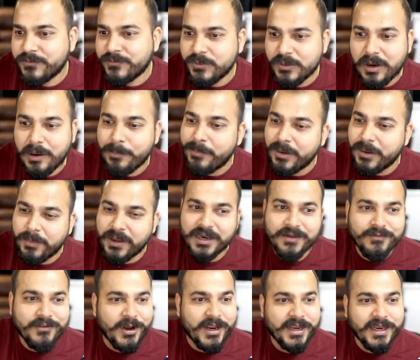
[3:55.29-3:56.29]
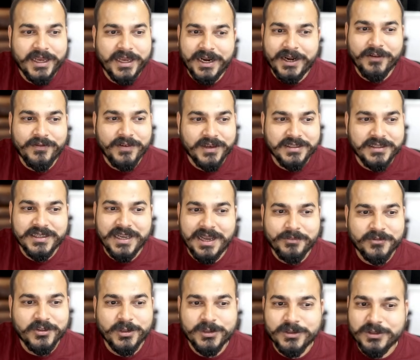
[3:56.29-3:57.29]
you are preparing for any kind of
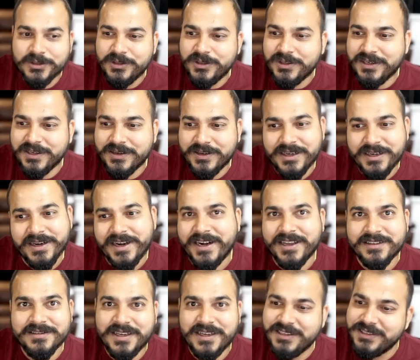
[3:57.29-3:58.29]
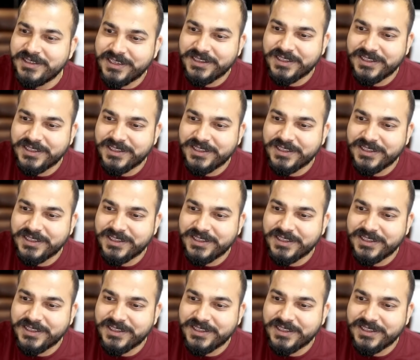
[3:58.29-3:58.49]
exams also in data science.